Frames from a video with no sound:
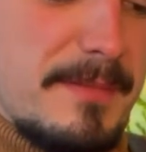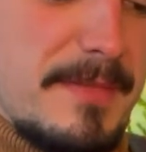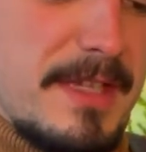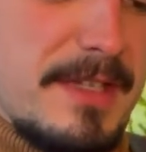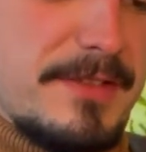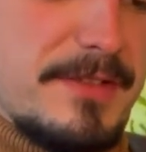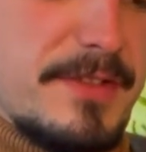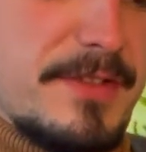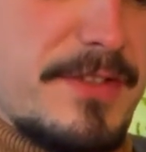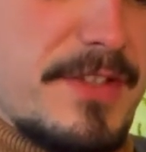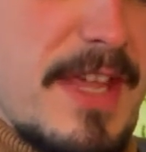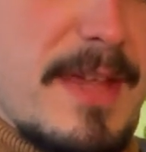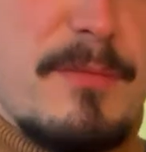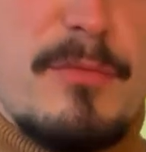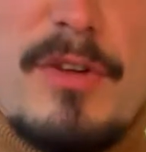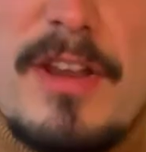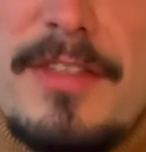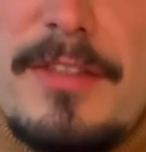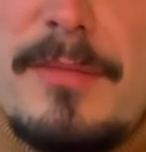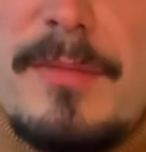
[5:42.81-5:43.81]
It's the same
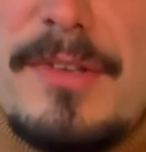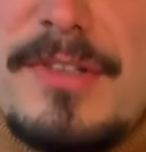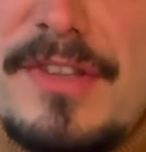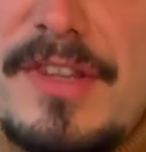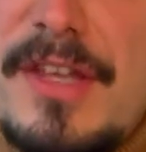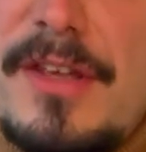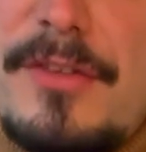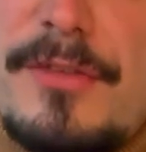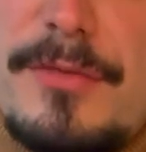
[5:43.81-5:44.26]
rhythm as the other